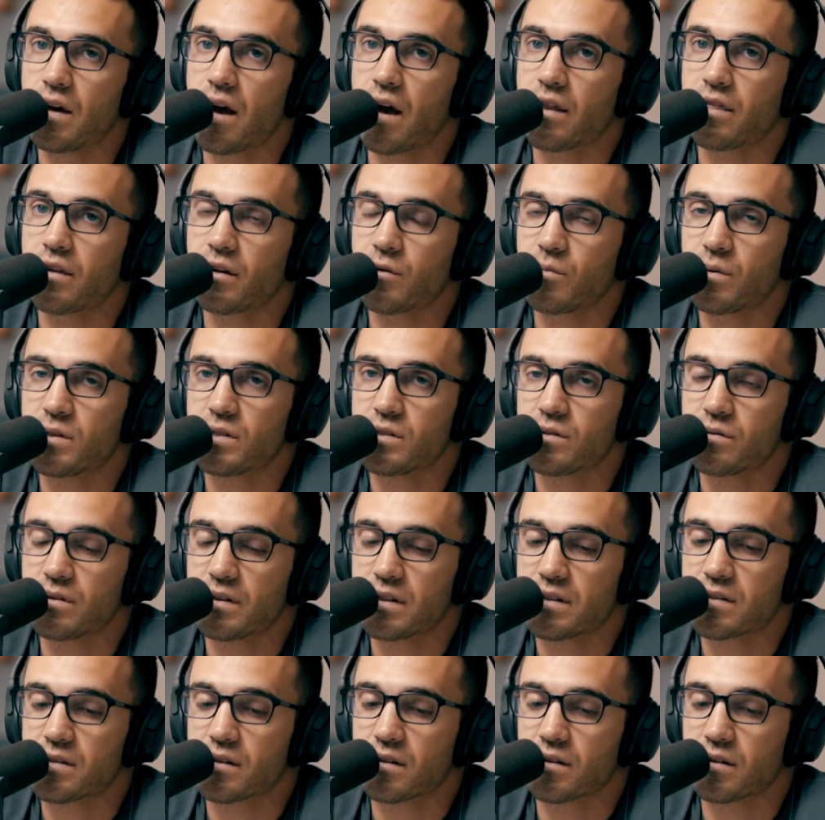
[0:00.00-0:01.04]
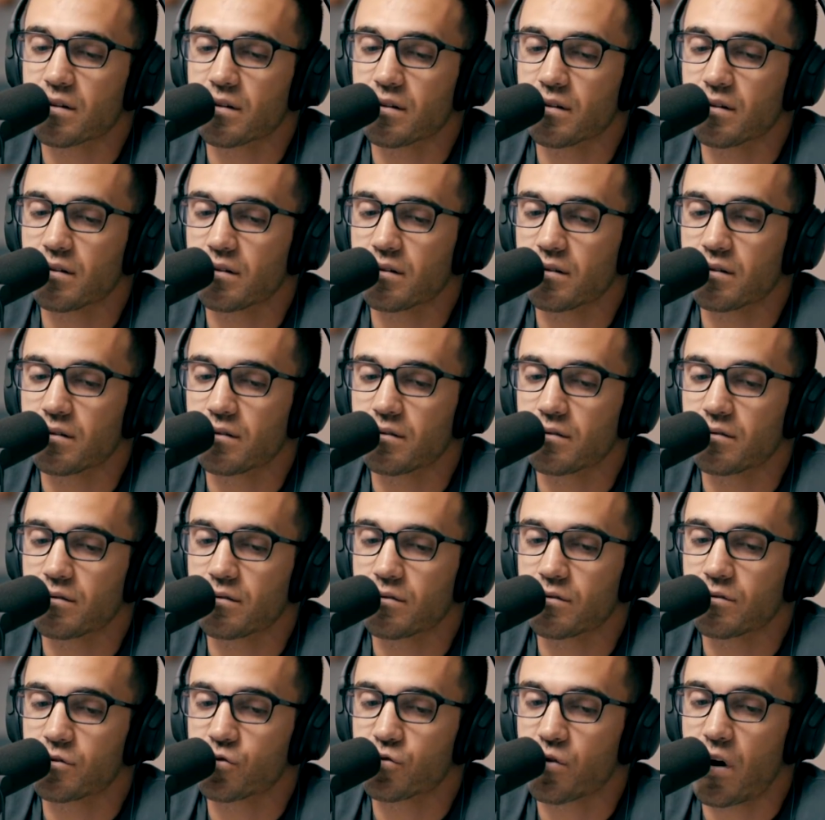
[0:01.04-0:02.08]
Yeah, I think we do need to
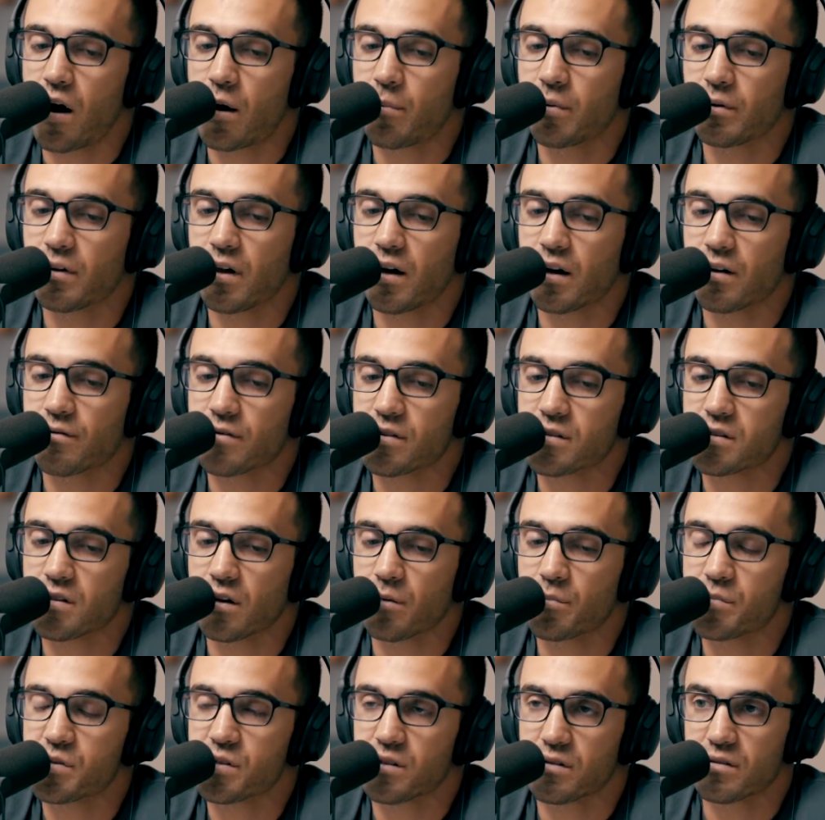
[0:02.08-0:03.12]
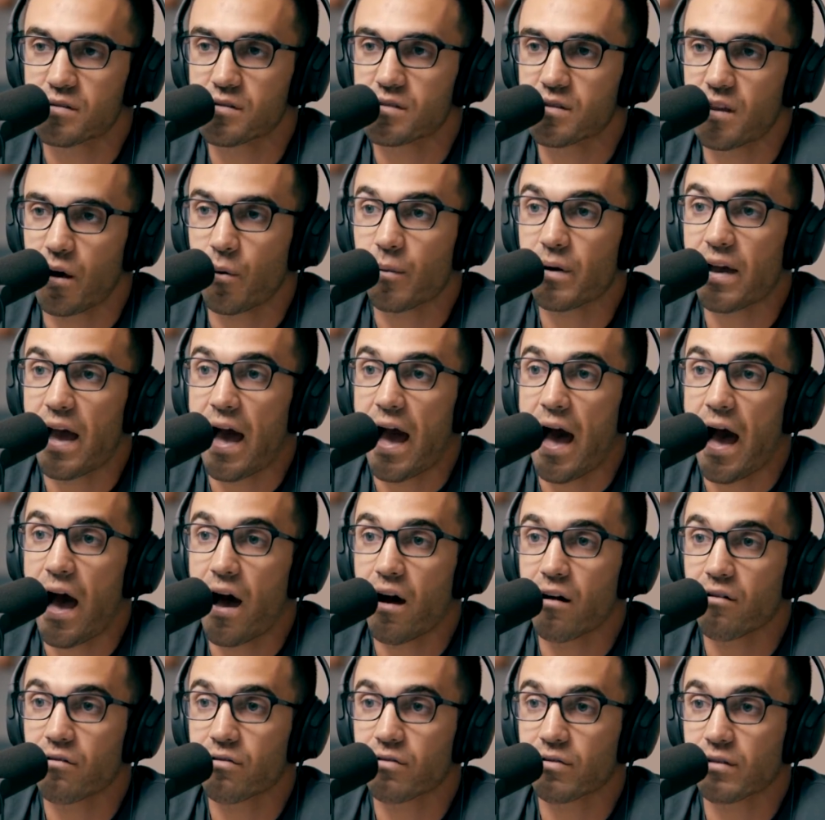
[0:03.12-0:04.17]
drop a lot of assumptions that we
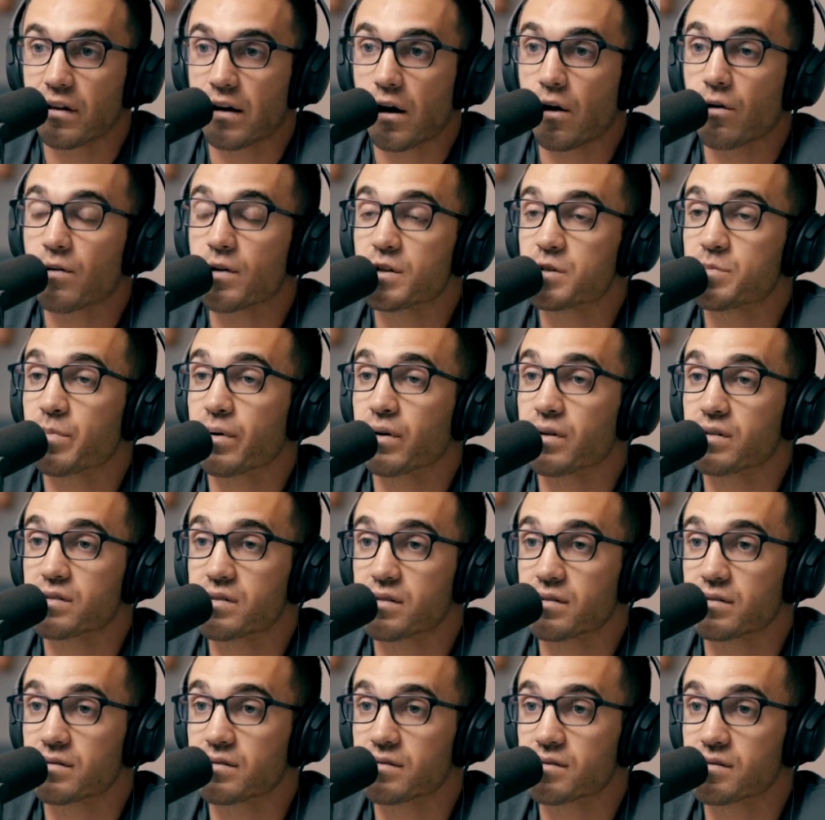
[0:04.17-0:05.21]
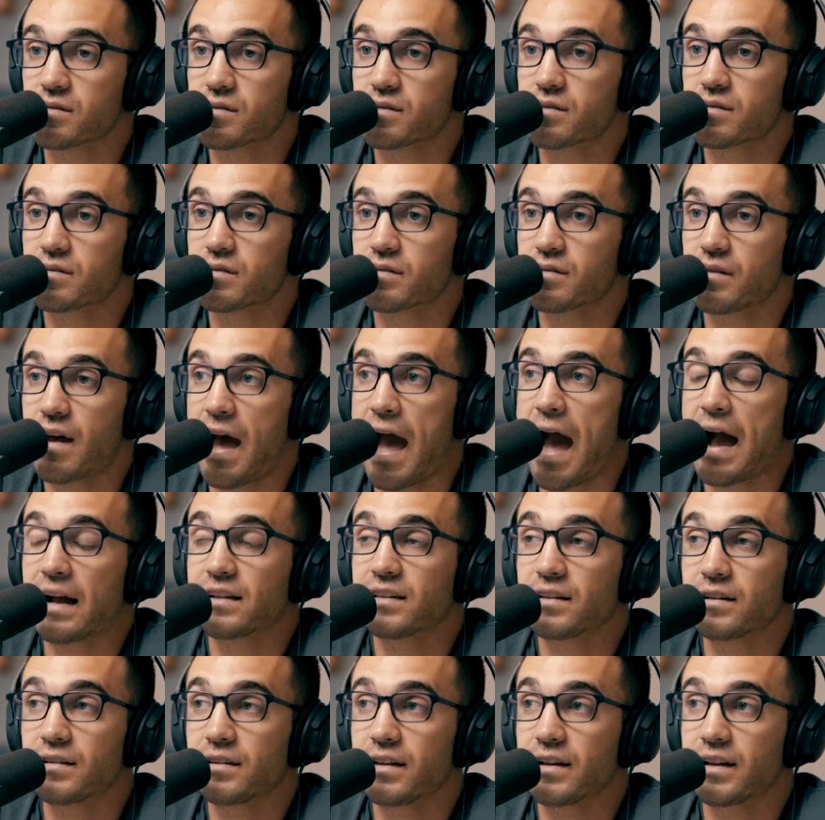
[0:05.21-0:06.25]
have. Like, oh, this person's
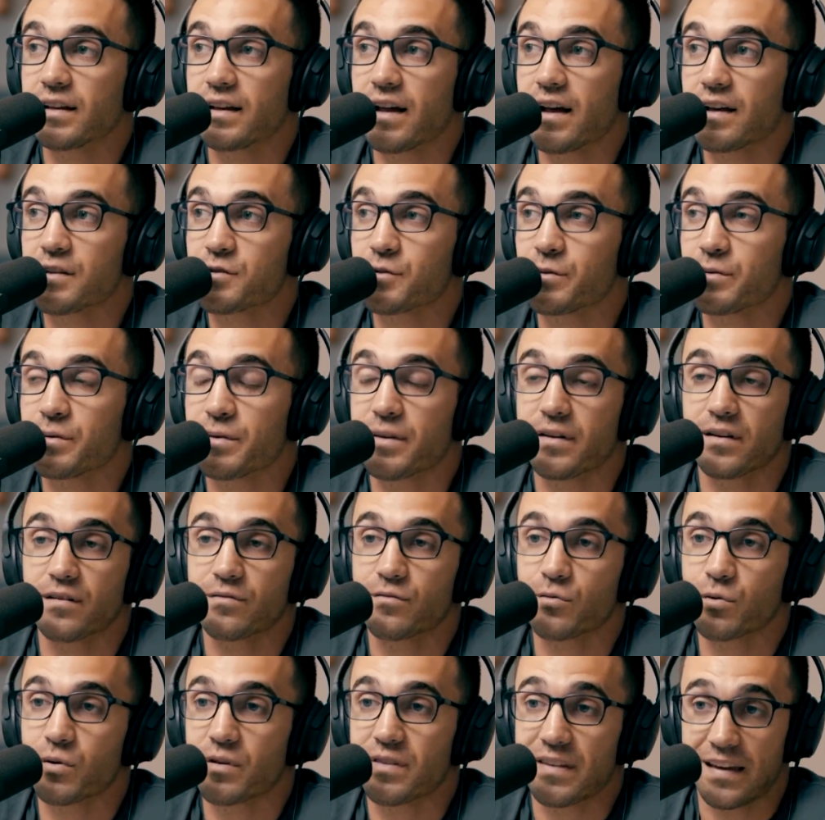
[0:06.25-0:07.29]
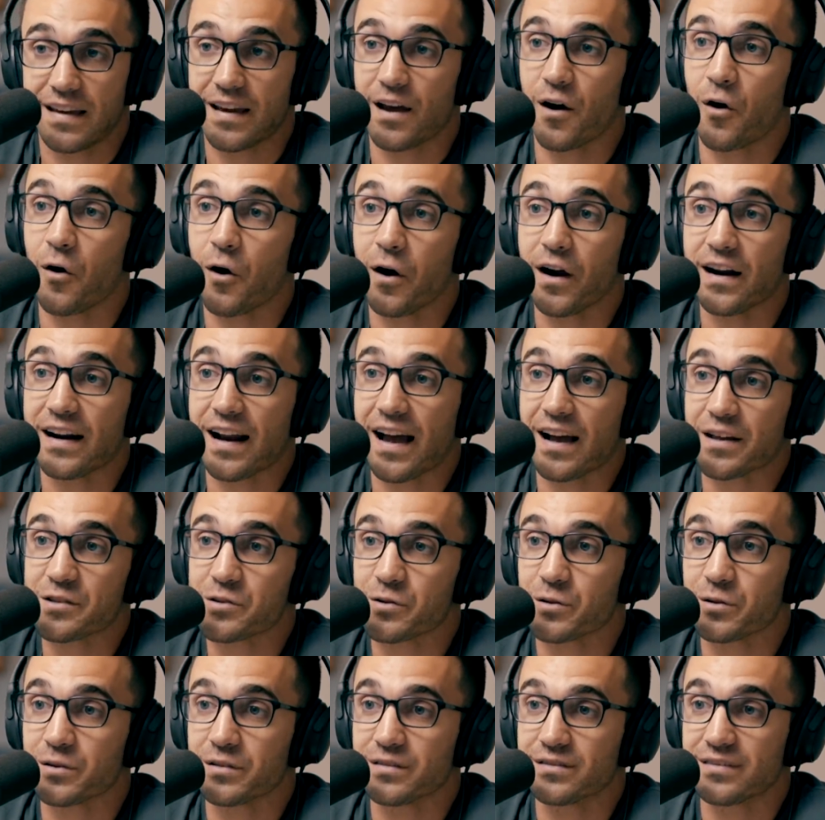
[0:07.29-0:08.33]
acting like an asshole, therefore they are an
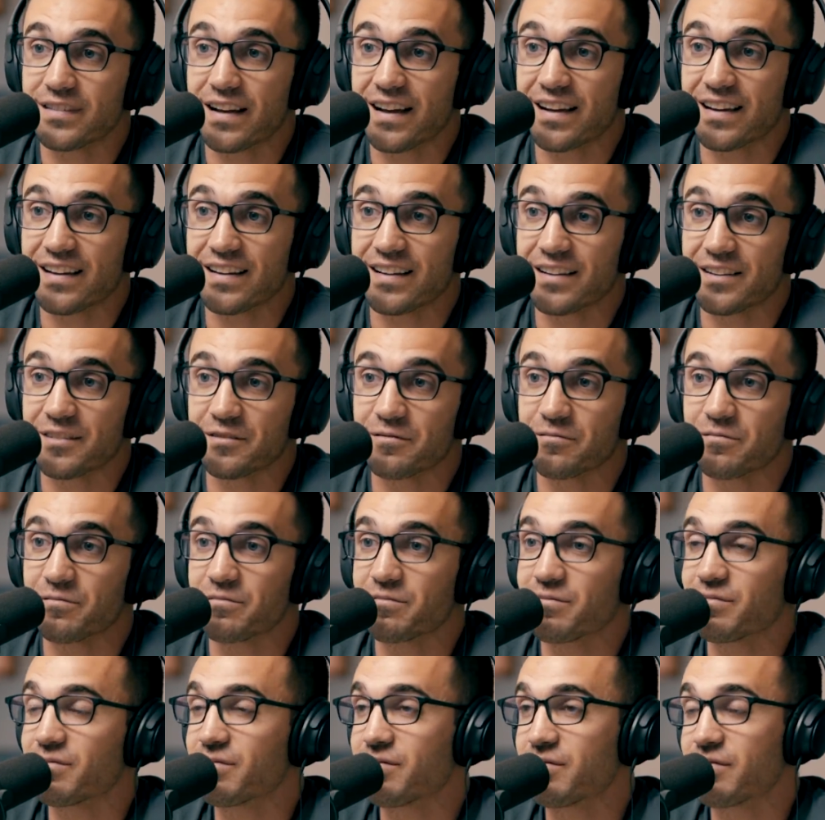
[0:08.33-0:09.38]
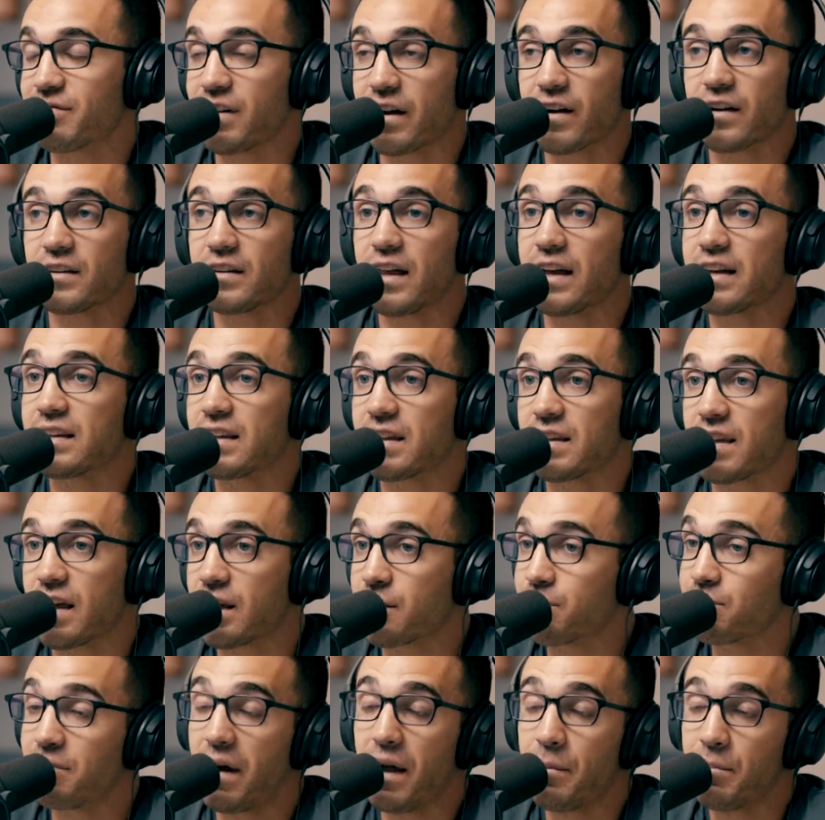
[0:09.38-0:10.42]
asshole. Yeah. And right. very likely
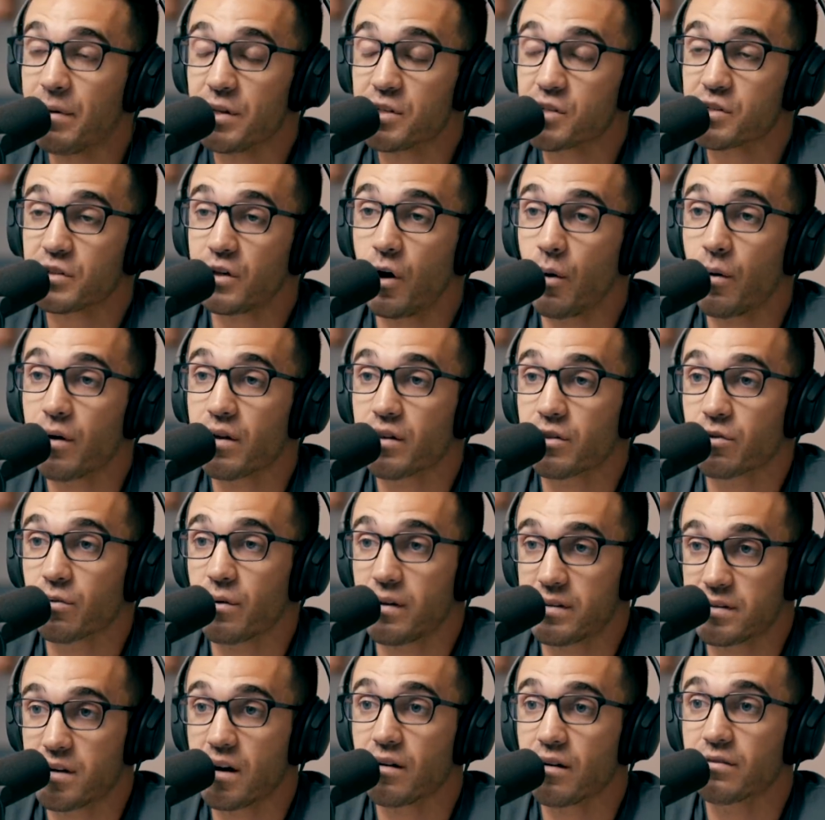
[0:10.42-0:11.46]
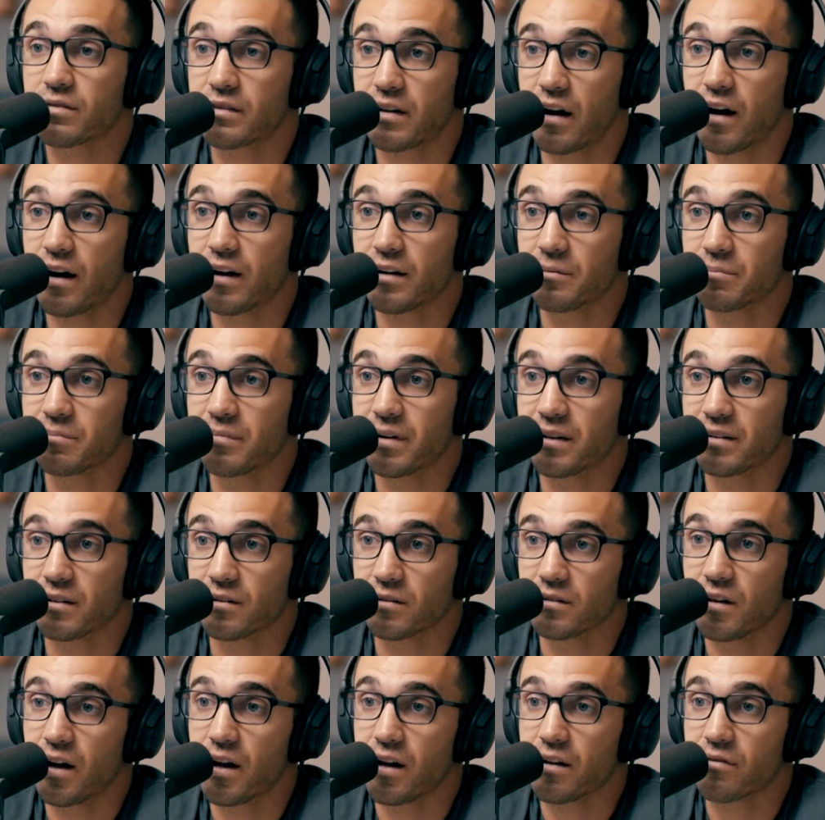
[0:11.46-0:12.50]
they might be just going through a tough time in
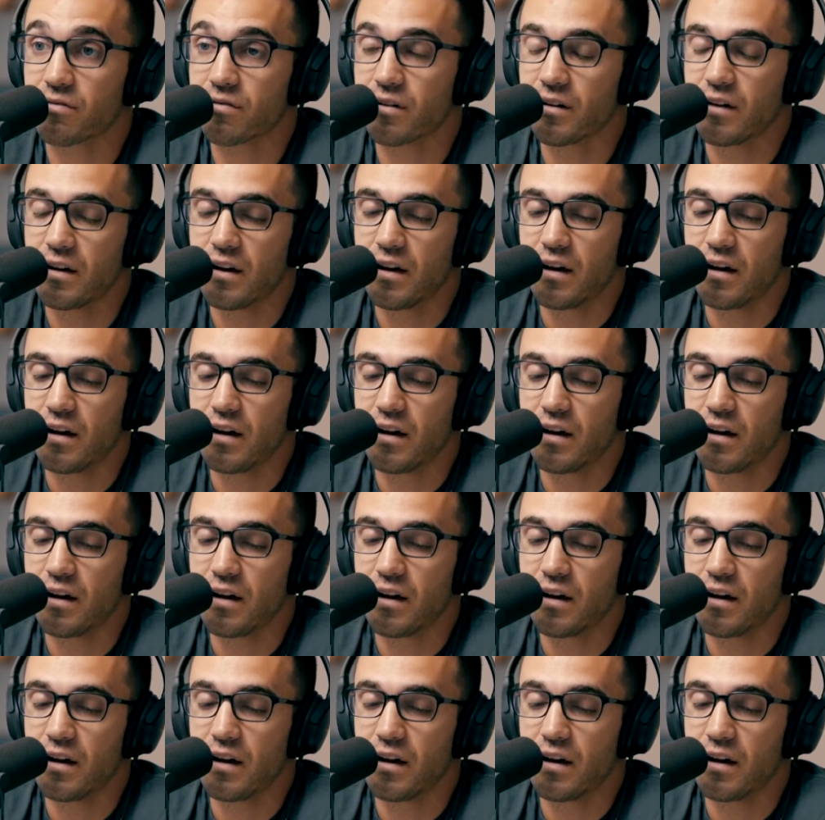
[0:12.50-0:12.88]
their life